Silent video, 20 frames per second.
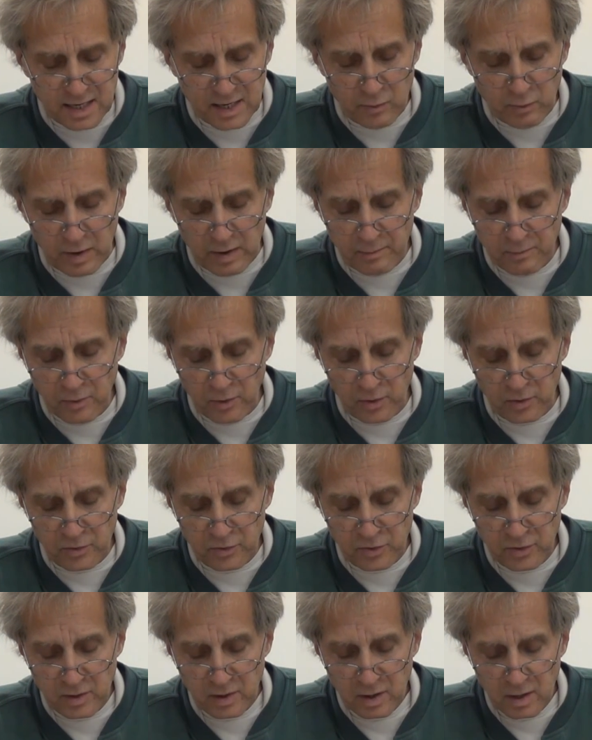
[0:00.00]
a
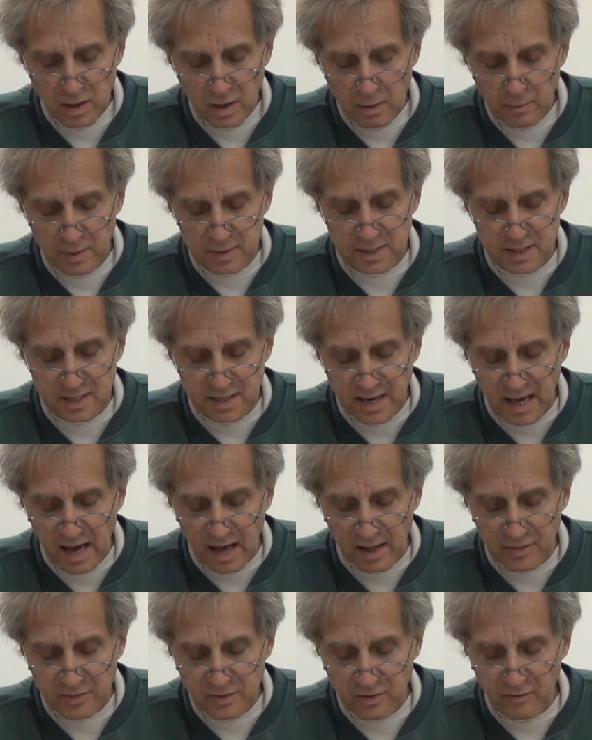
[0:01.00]
rebirth, but the
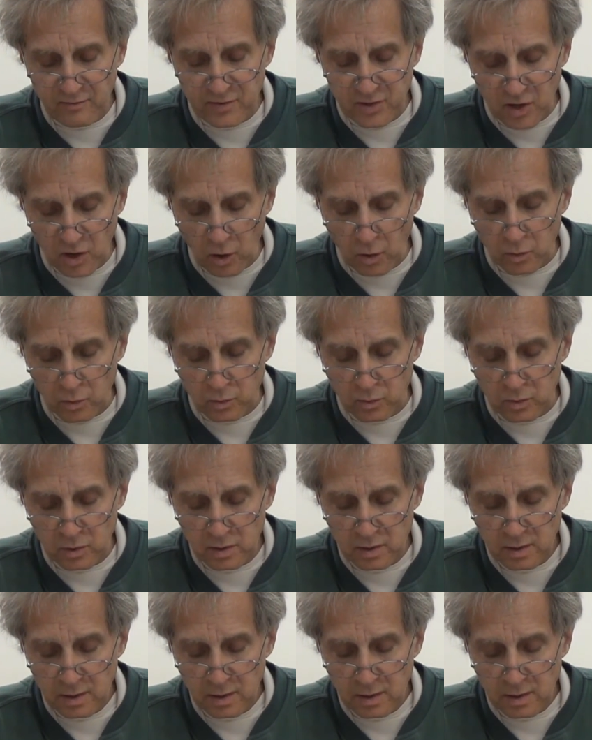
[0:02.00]
death of the old,